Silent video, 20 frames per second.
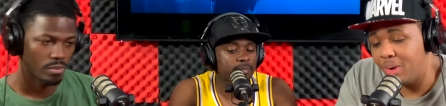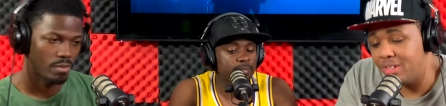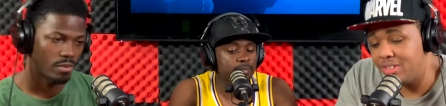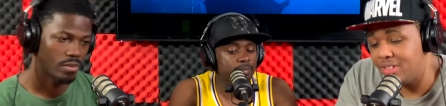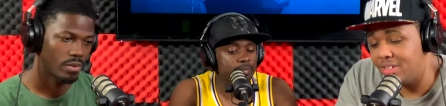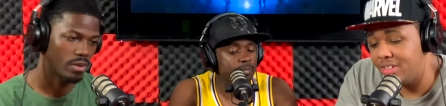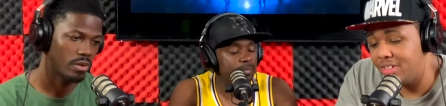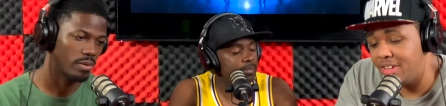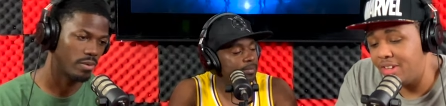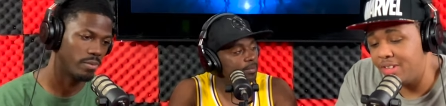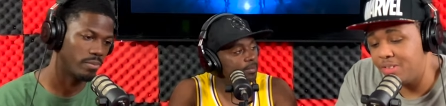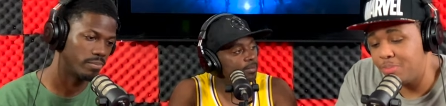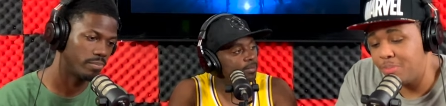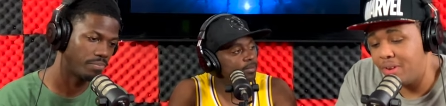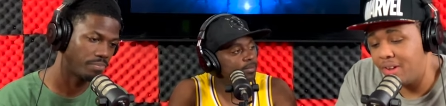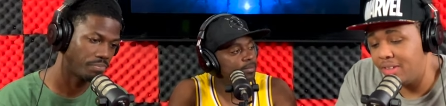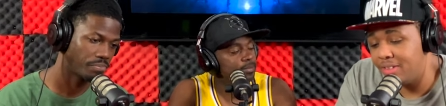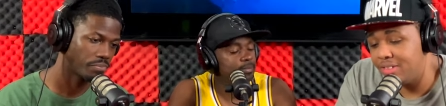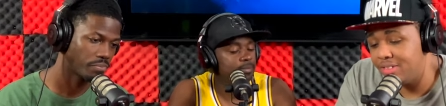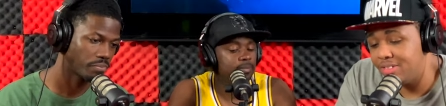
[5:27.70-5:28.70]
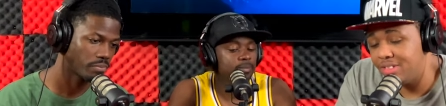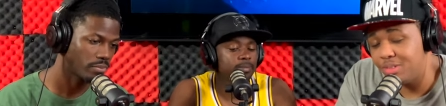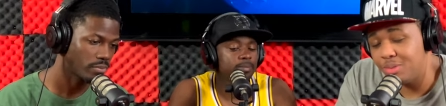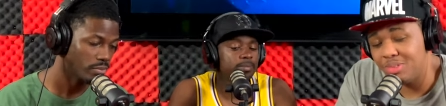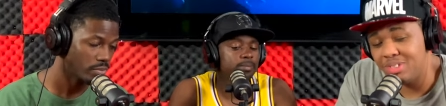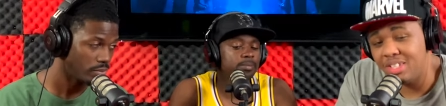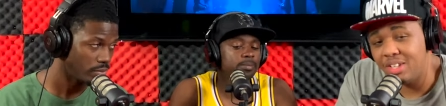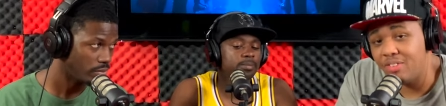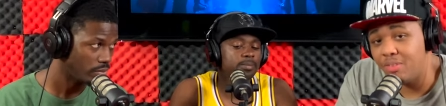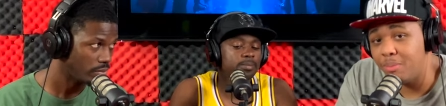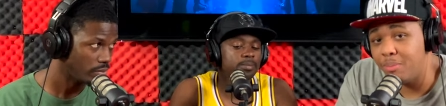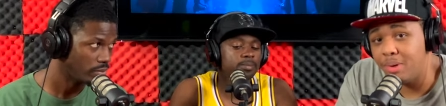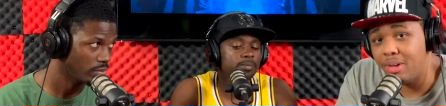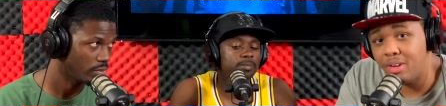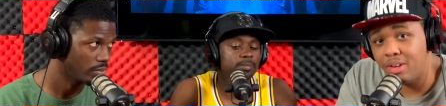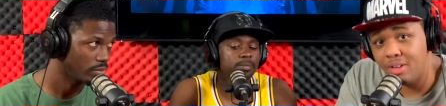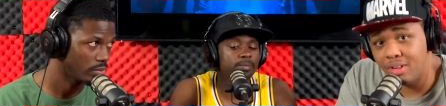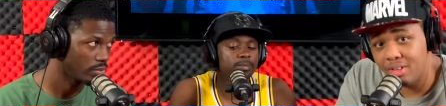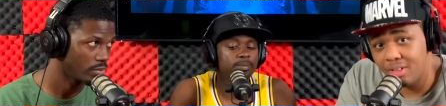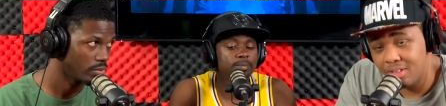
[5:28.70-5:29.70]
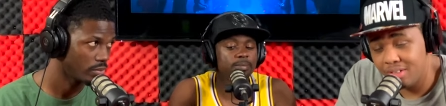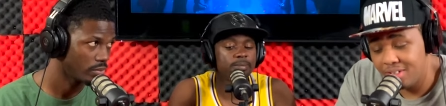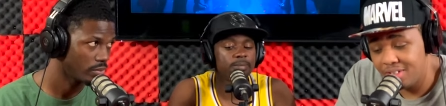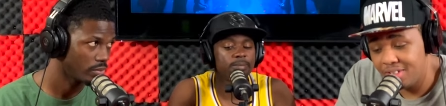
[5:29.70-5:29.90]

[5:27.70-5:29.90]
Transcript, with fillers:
Speaker 1: watching the dance practice, this was even better.